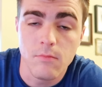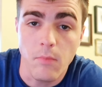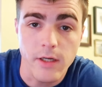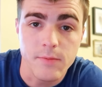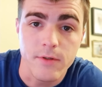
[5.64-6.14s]

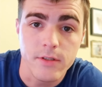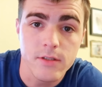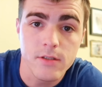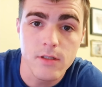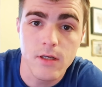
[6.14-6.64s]
my
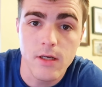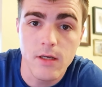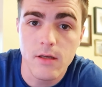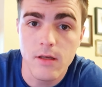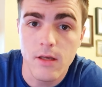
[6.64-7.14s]
experience
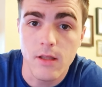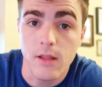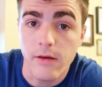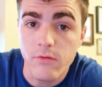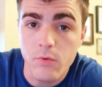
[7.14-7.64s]
in
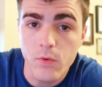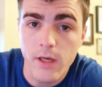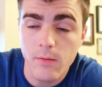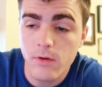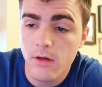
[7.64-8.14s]
Navy
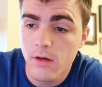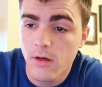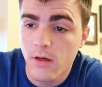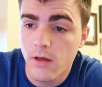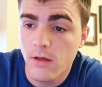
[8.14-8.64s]
Bootcamp
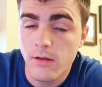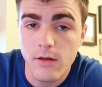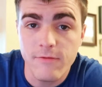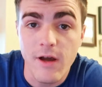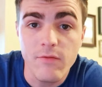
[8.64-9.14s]
and
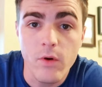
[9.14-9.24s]
5